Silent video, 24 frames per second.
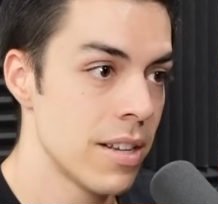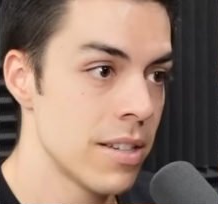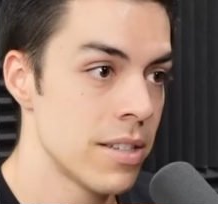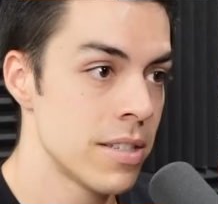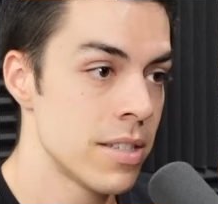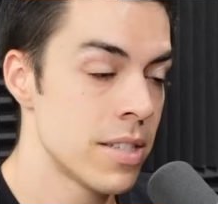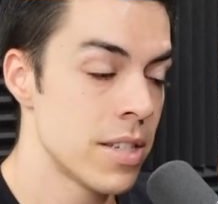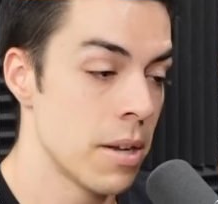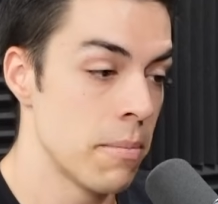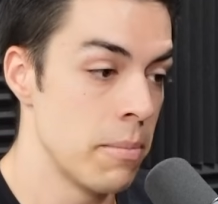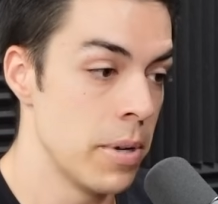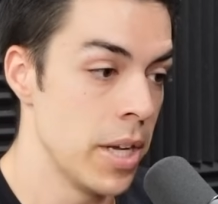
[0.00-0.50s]

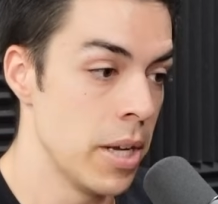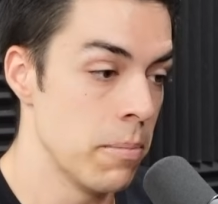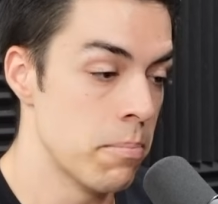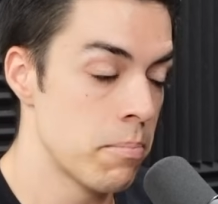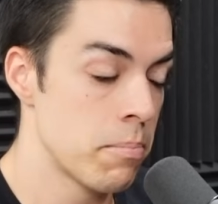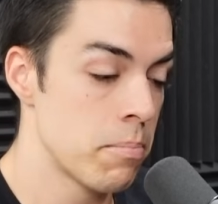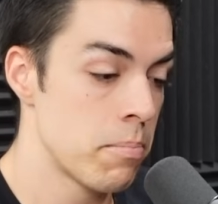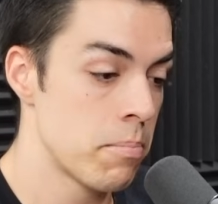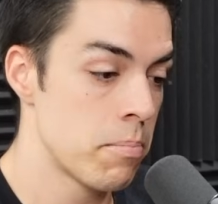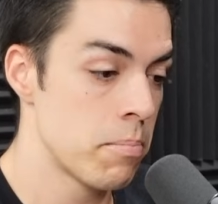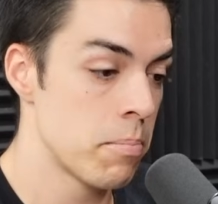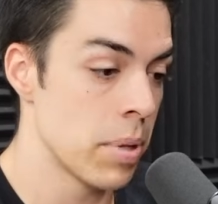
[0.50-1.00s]
to be
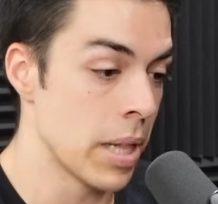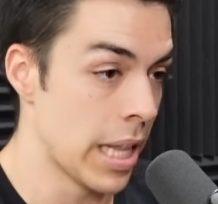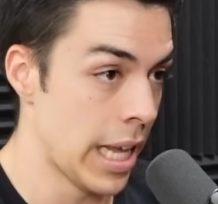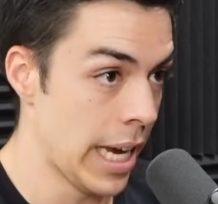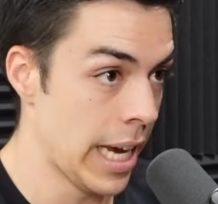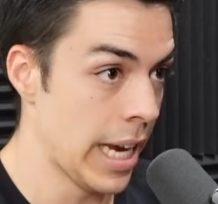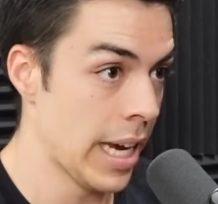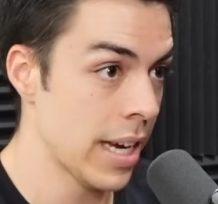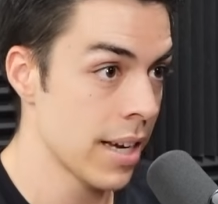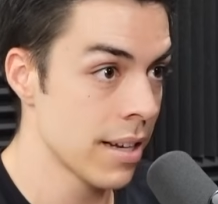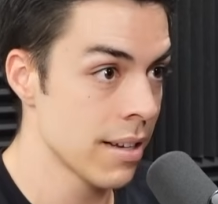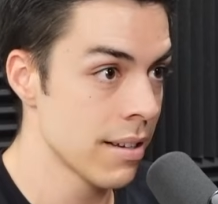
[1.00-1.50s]

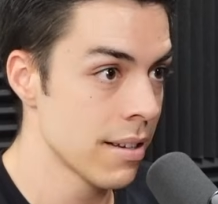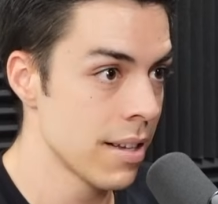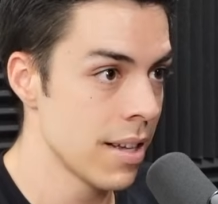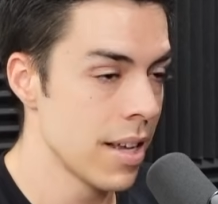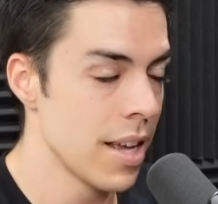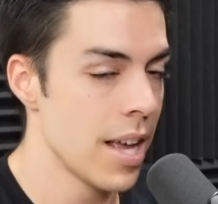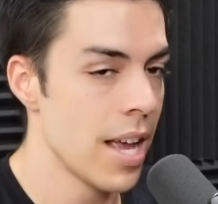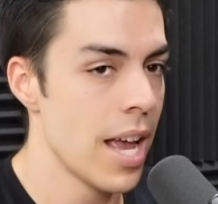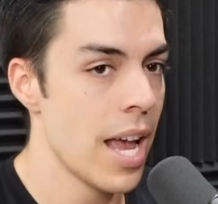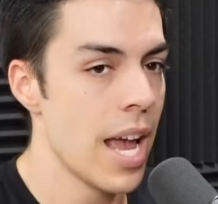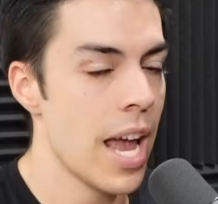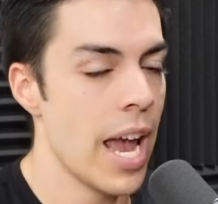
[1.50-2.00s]
playing
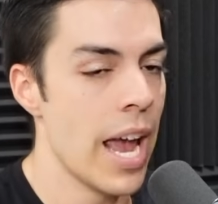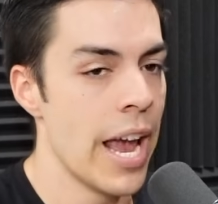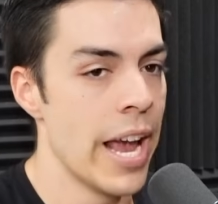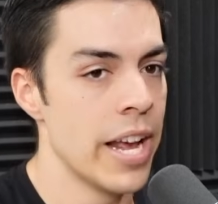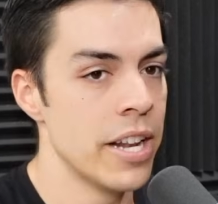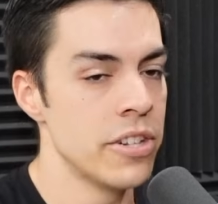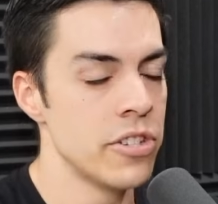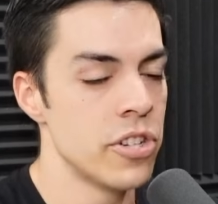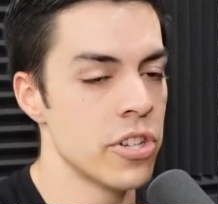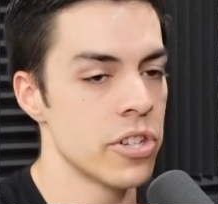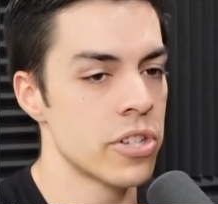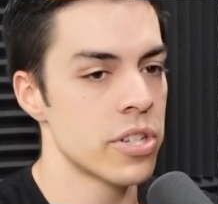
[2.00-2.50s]

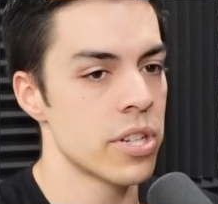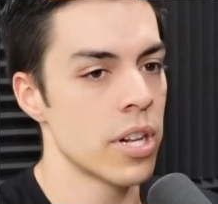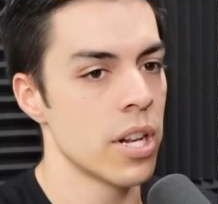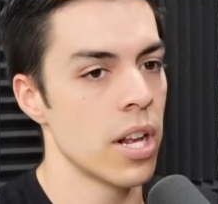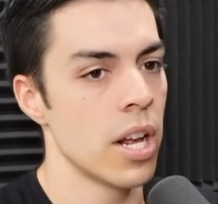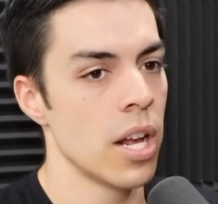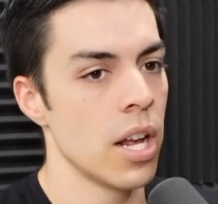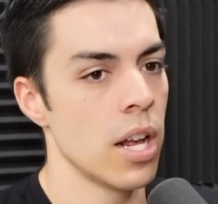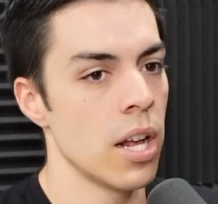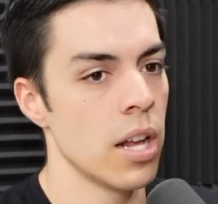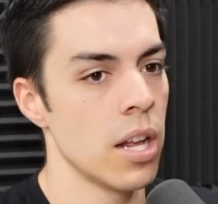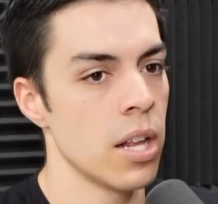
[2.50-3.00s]
and just
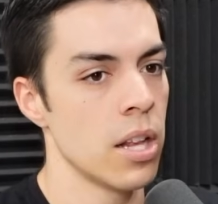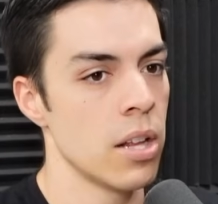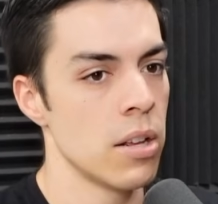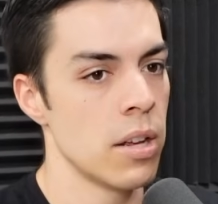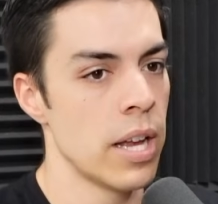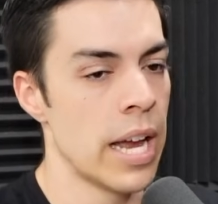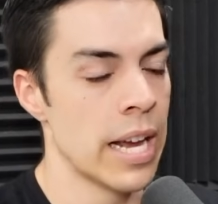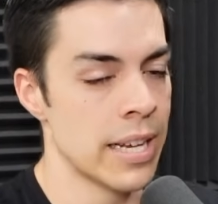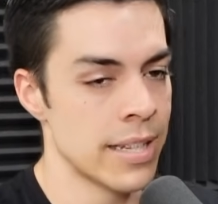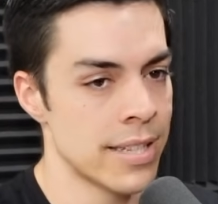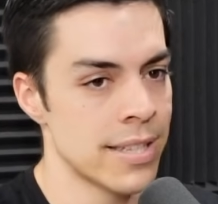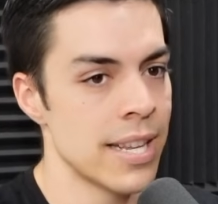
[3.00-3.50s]

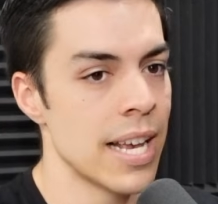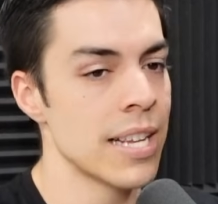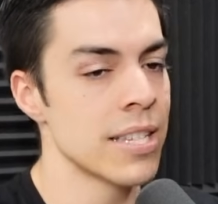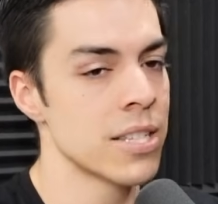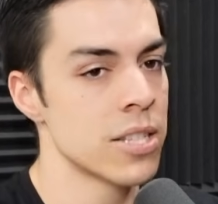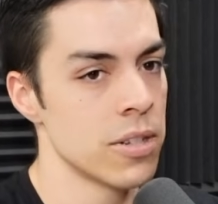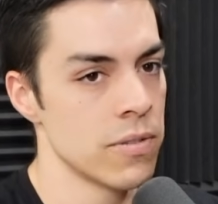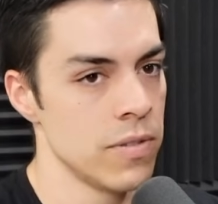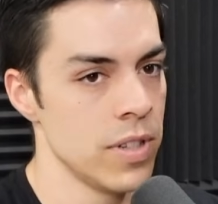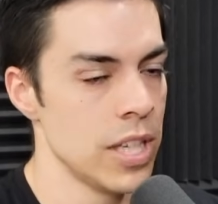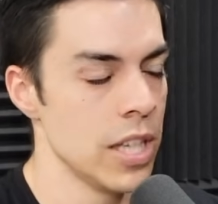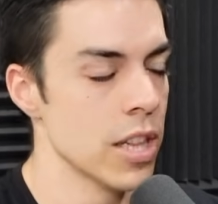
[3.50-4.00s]

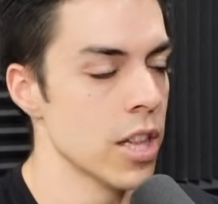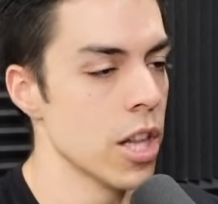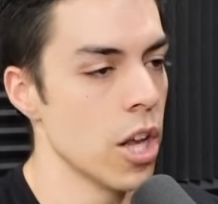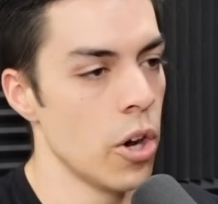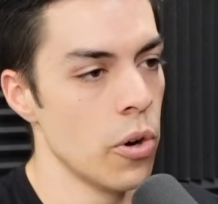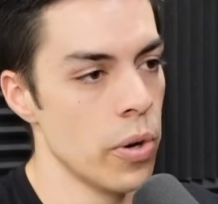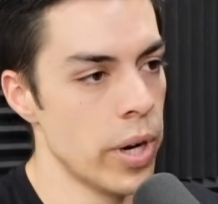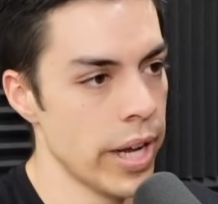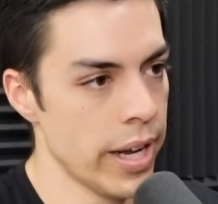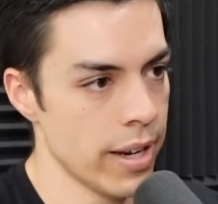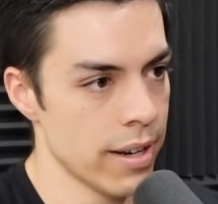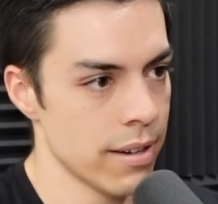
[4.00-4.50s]
excessively
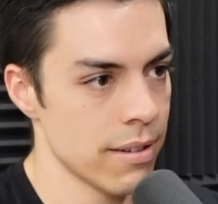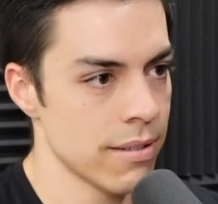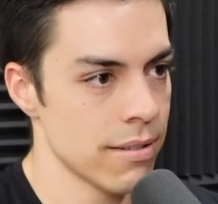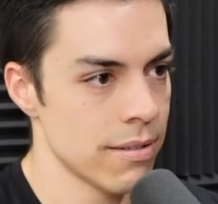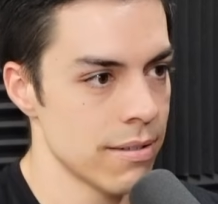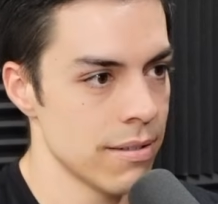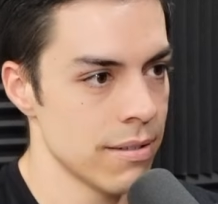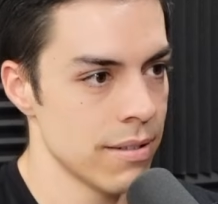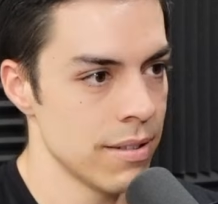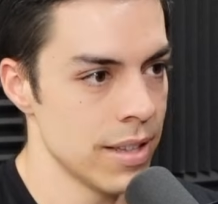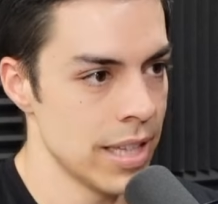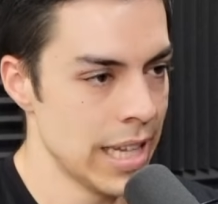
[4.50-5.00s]
loading
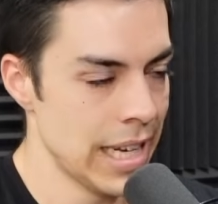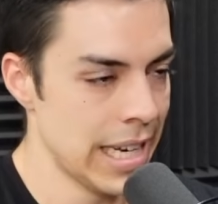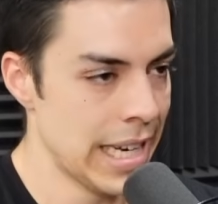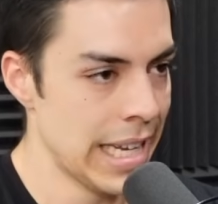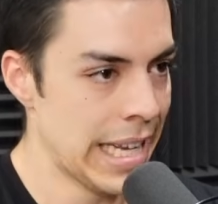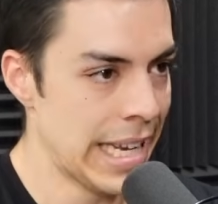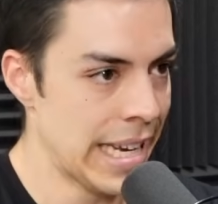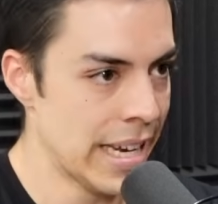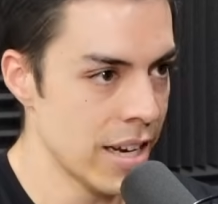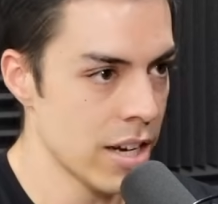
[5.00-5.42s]
the knee